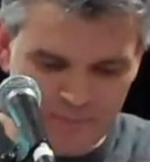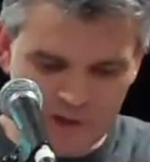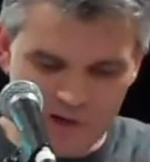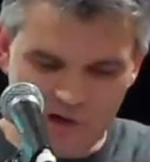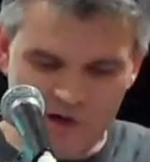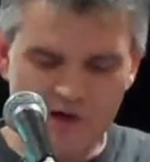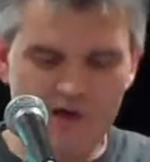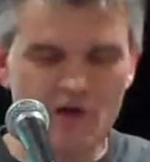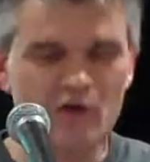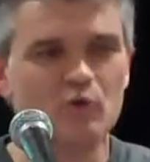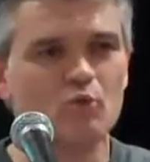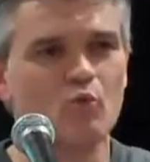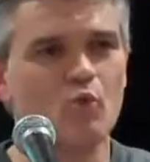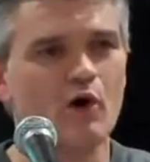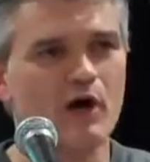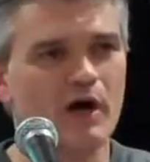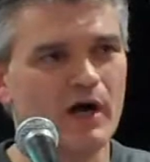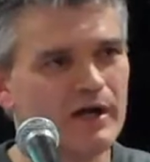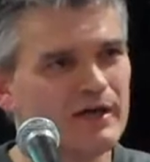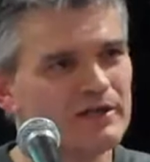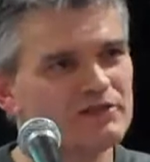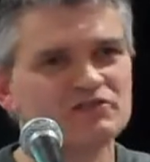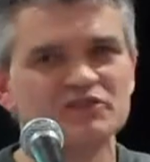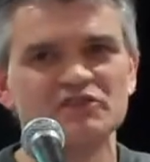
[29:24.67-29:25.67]
God,
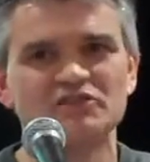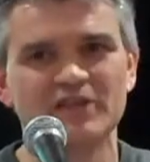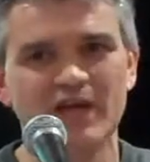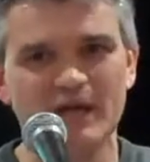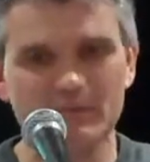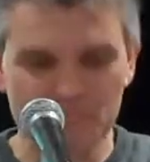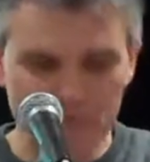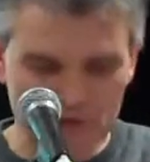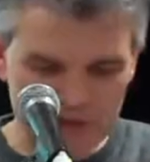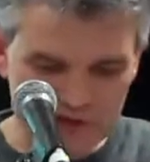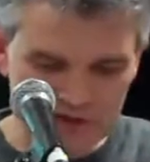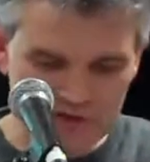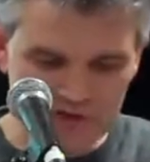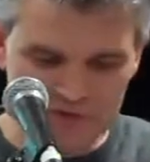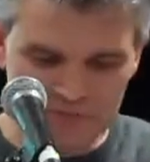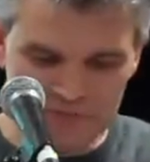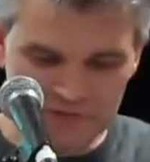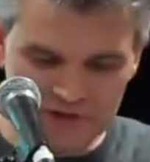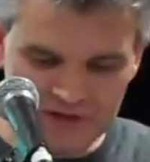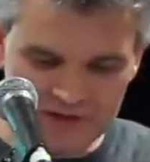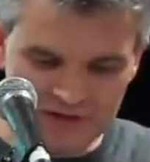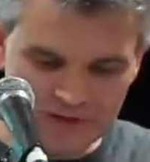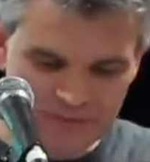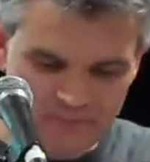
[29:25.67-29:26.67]
why is this happening to
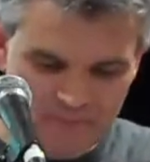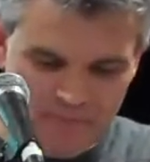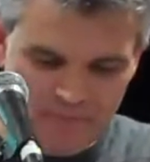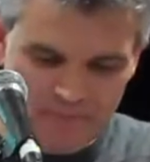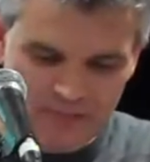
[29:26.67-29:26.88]
me?